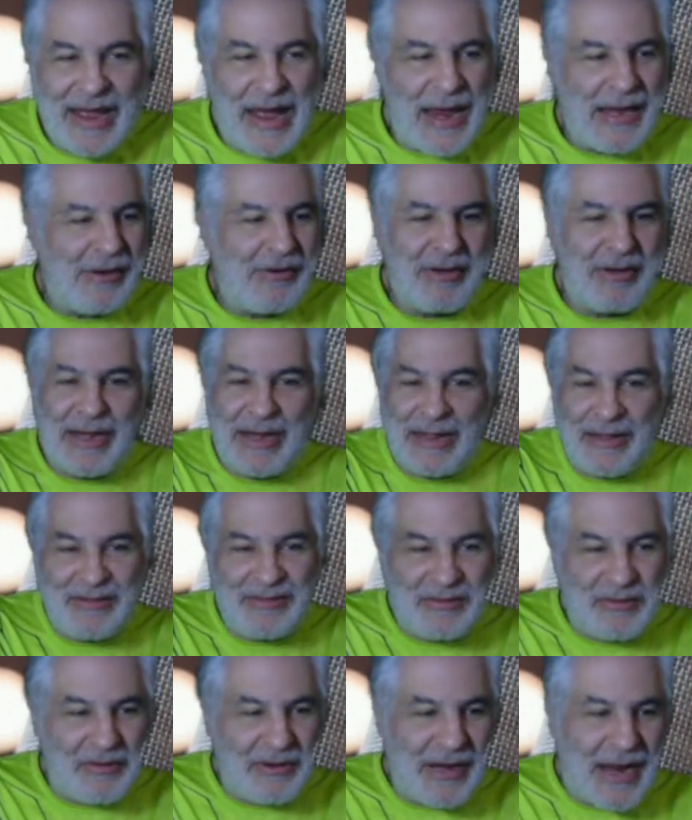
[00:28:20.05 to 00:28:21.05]
I don't get
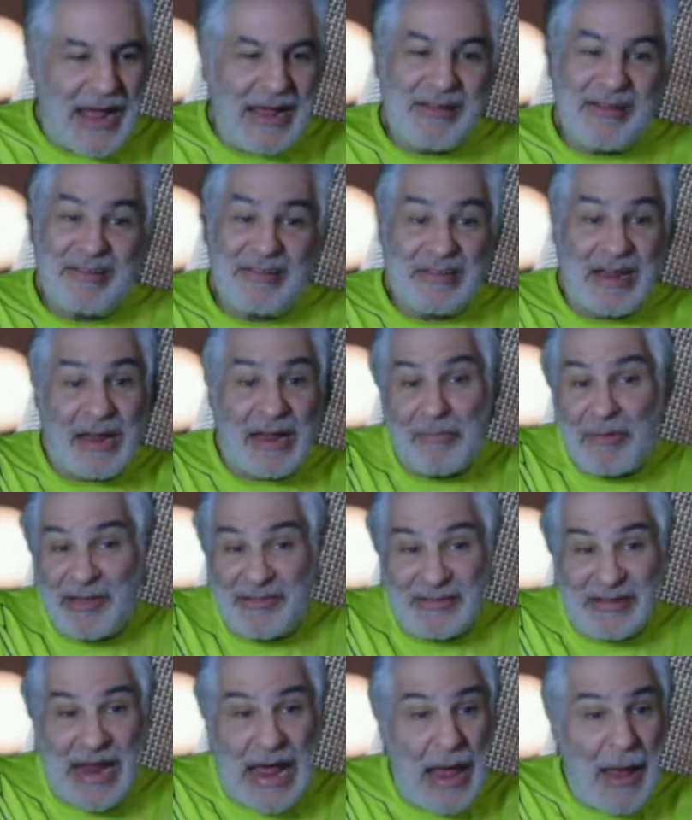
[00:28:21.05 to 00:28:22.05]
into it. I just tell them,
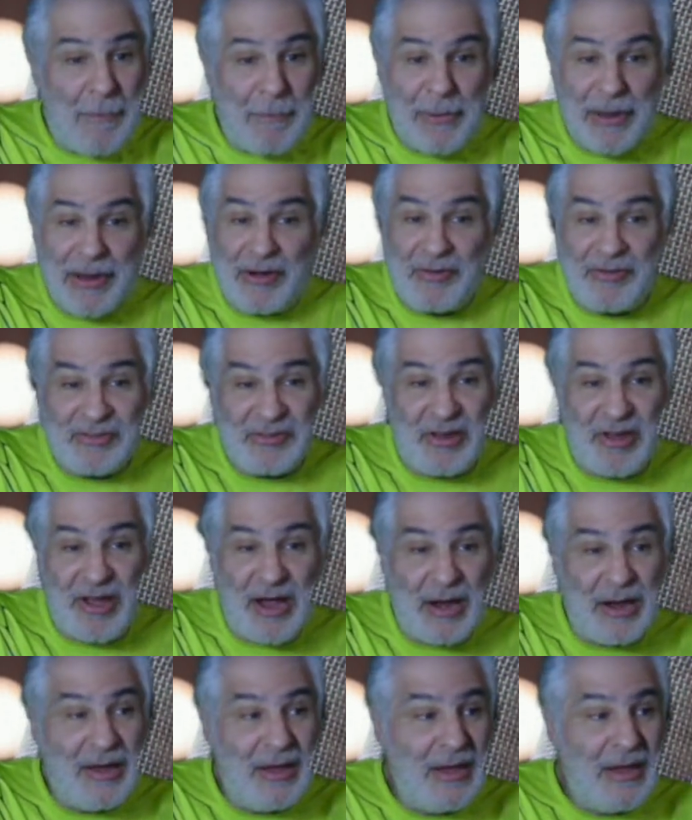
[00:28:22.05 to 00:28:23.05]
listen, I'll play your
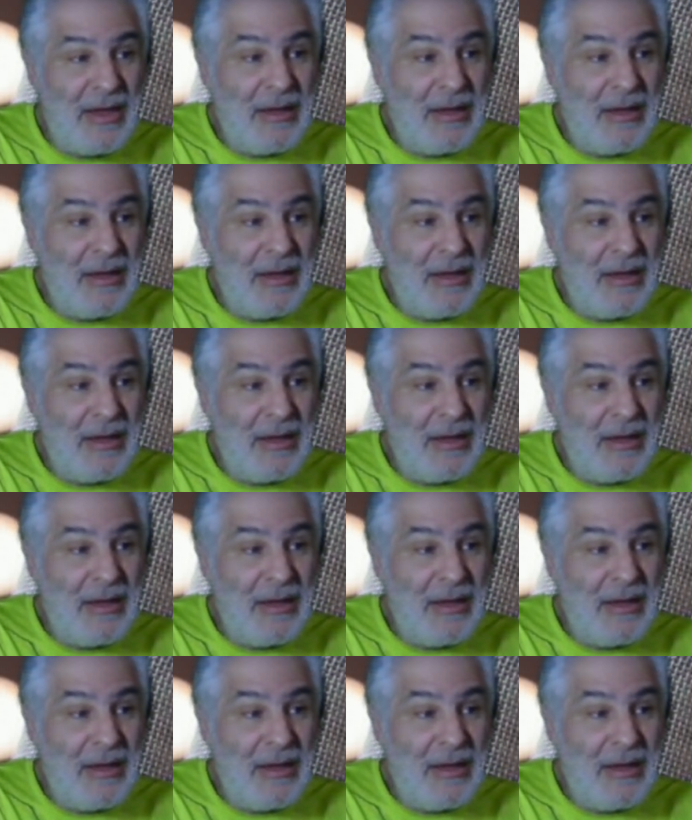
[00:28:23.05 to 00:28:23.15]
song,